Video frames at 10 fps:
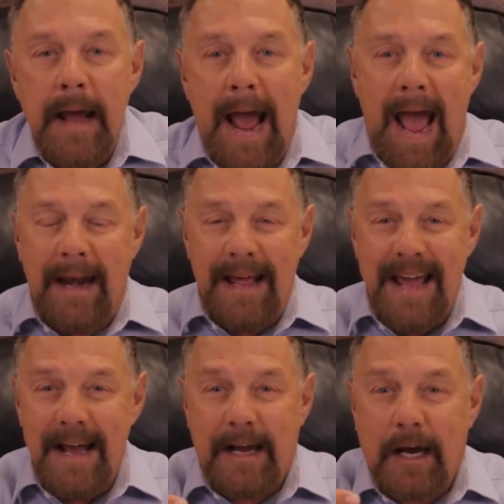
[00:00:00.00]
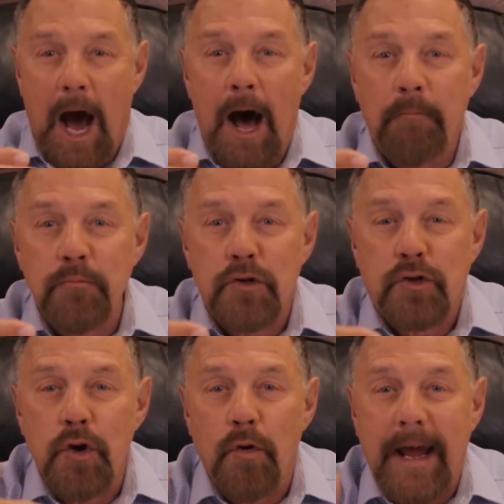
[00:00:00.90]
and wow. he comes
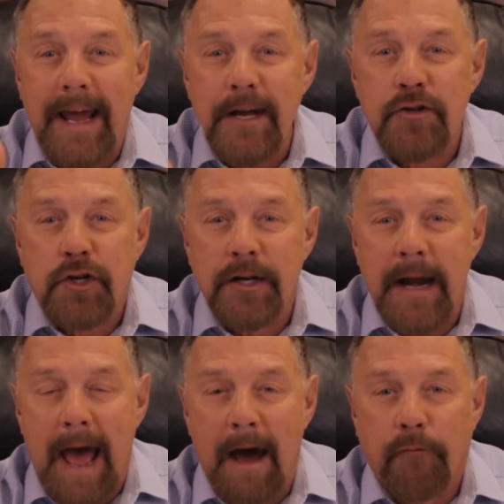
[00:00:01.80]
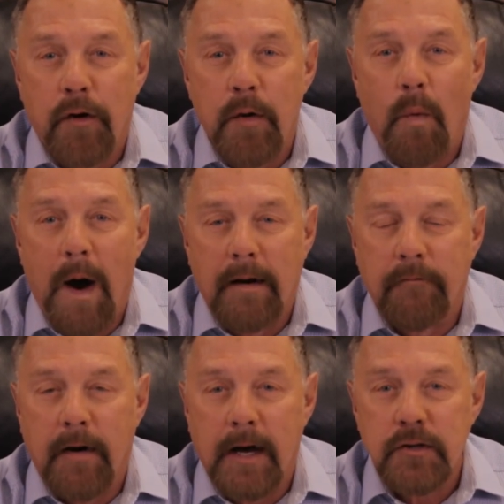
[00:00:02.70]
to each and every one
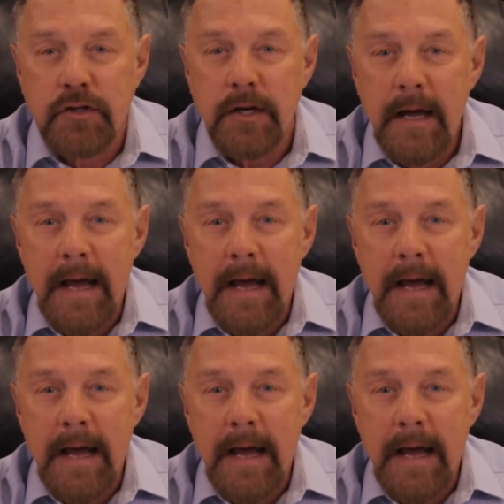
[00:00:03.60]
of us.